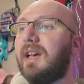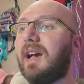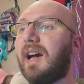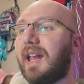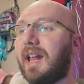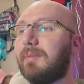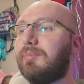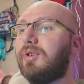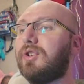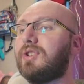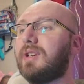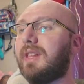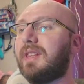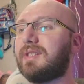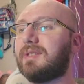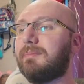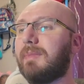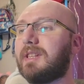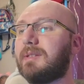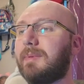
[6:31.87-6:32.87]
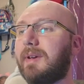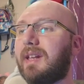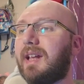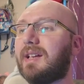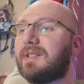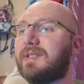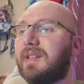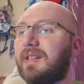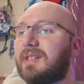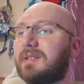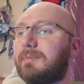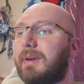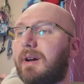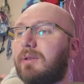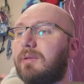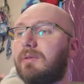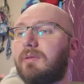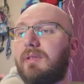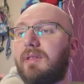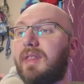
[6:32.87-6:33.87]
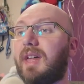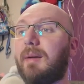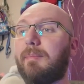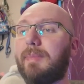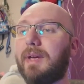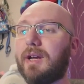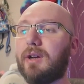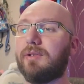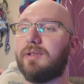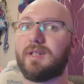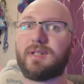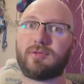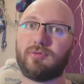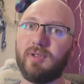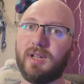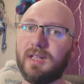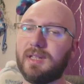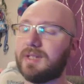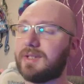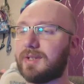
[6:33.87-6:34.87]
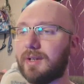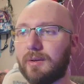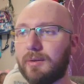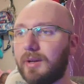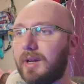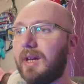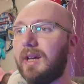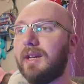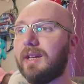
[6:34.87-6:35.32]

and I appreciate this is meant to be an asset that's about that big on the screen, so,